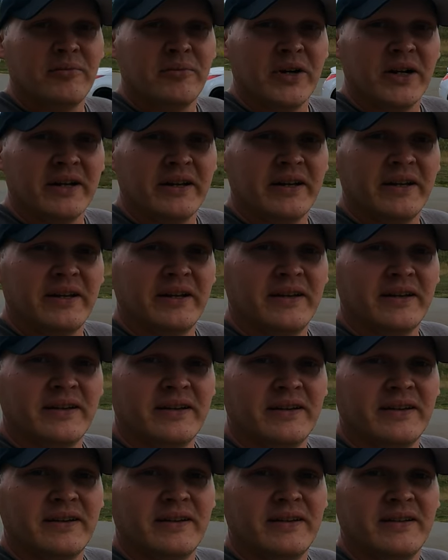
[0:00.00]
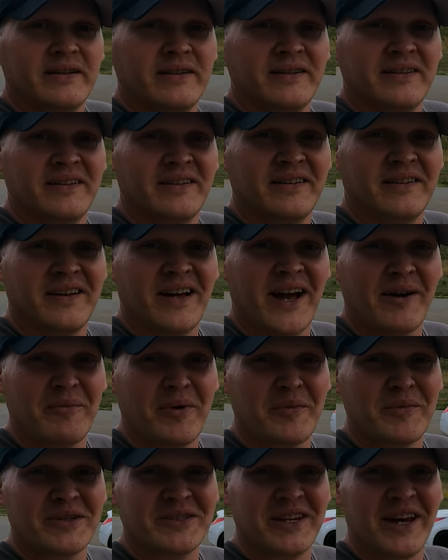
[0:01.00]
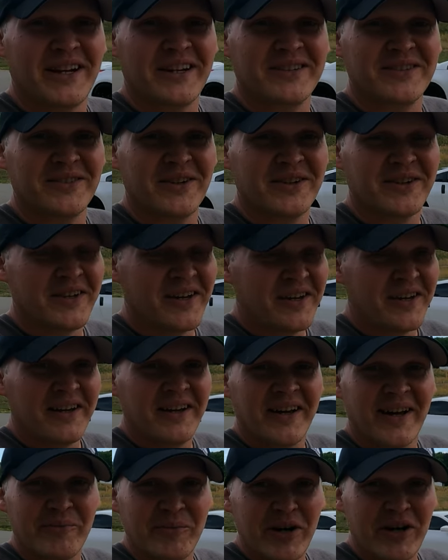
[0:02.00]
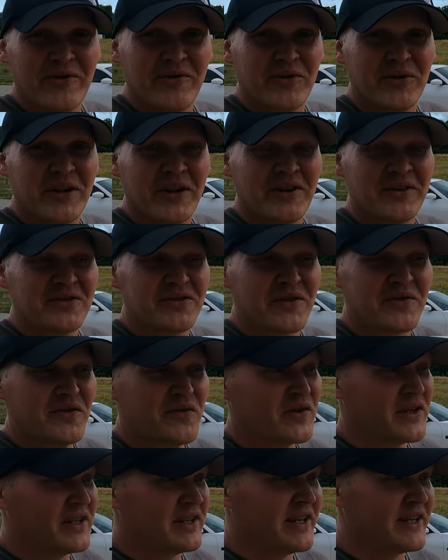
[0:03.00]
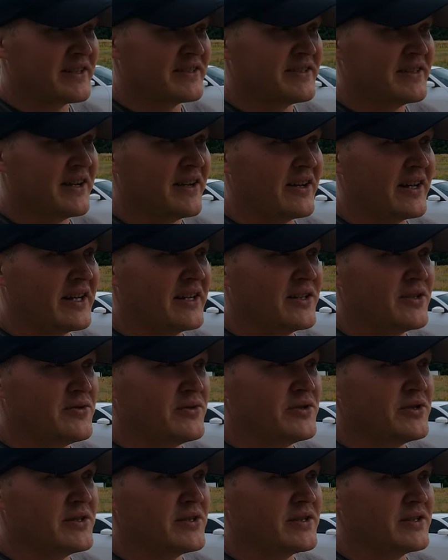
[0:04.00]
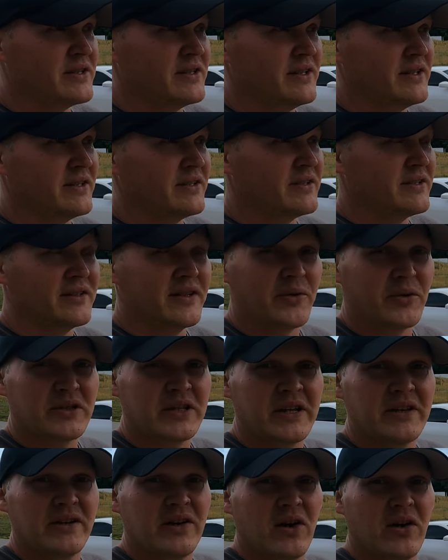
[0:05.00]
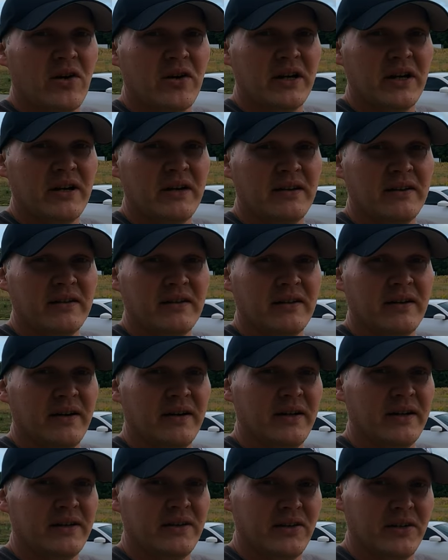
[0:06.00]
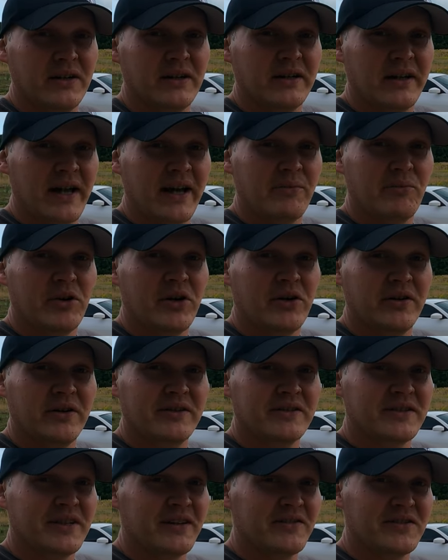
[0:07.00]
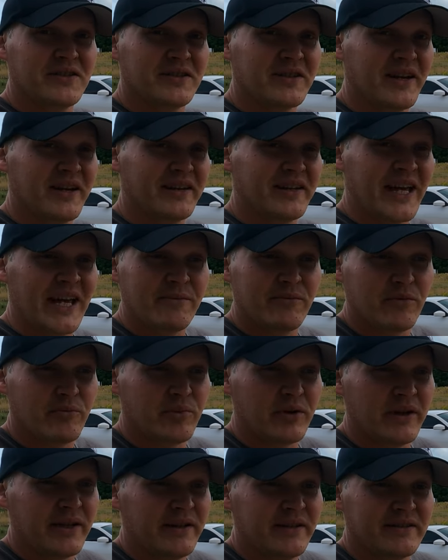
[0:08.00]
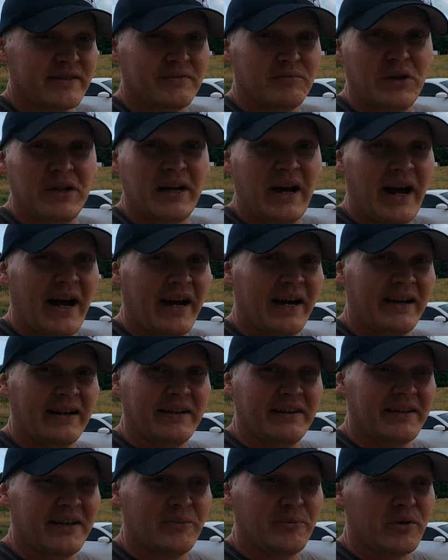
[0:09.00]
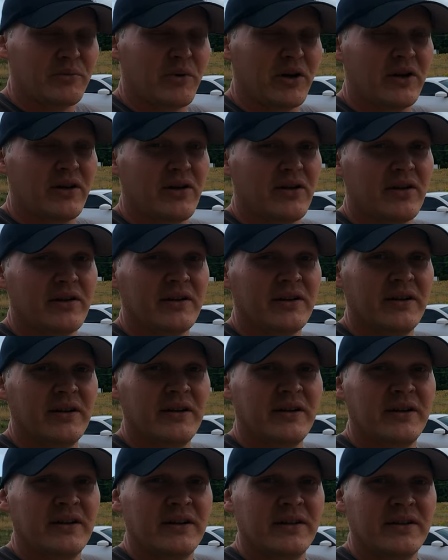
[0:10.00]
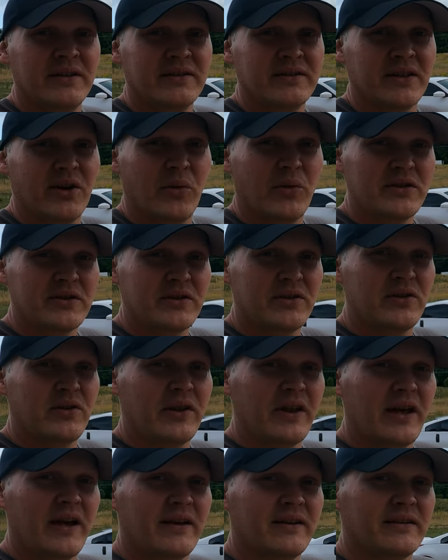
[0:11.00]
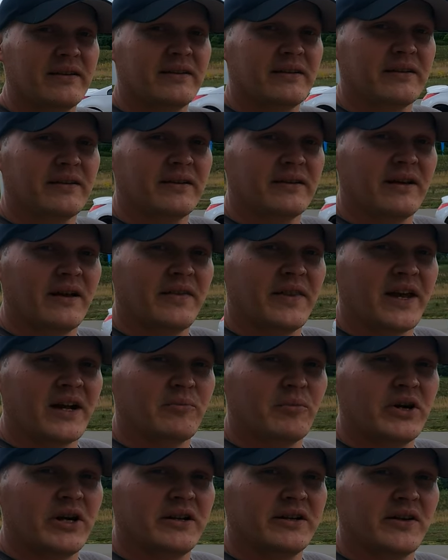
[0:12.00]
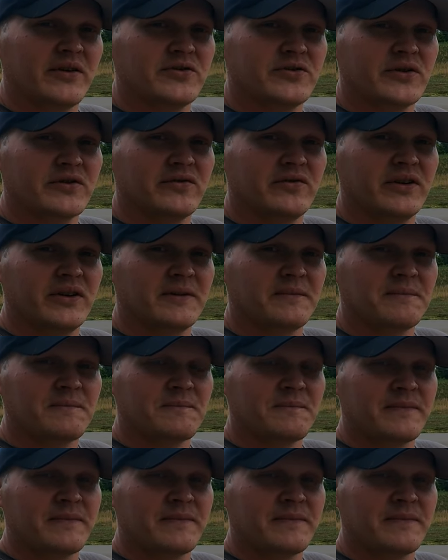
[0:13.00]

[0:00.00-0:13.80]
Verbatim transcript: But I'm excited, so I'm ready for another drift event. Like I said, all I gotta do is just I wanna take the car and get a good alignment on it instead of just like camber plates and me eyeing it up in my yard. So once I do that, I think I'm gonna hit another drift event.